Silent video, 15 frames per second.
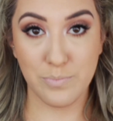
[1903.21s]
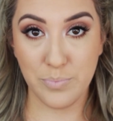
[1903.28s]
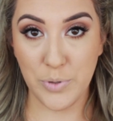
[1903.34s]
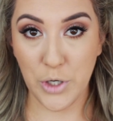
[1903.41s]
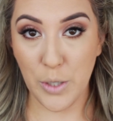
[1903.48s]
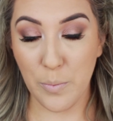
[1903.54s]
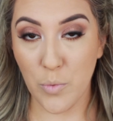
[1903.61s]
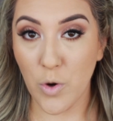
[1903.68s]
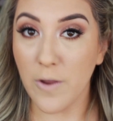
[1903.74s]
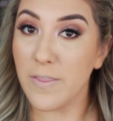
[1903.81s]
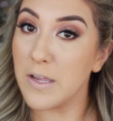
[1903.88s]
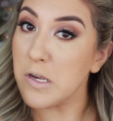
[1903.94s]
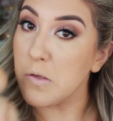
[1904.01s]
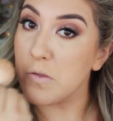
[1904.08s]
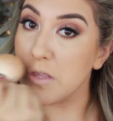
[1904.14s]
put more
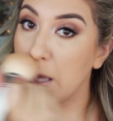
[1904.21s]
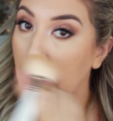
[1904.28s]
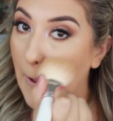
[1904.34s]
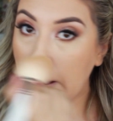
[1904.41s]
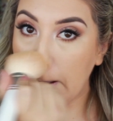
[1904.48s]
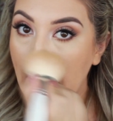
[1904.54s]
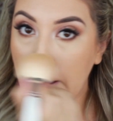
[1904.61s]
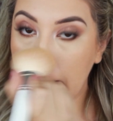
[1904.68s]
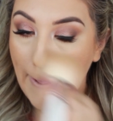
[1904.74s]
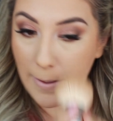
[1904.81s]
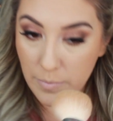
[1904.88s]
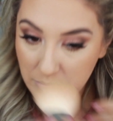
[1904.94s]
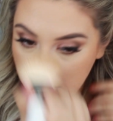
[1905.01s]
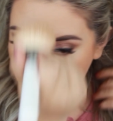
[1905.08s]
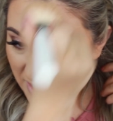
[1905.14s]
than you think,
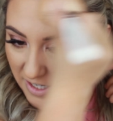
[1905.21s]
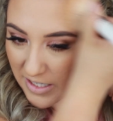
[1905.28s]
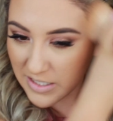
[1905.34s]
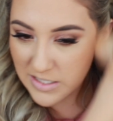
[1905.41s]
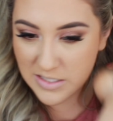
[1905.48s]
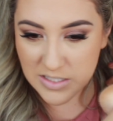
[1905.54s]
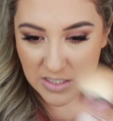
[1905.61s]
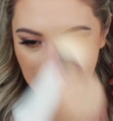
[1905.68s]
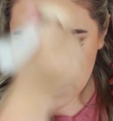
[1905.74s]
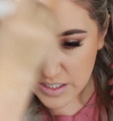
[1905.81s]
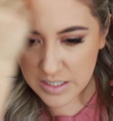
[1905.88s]
because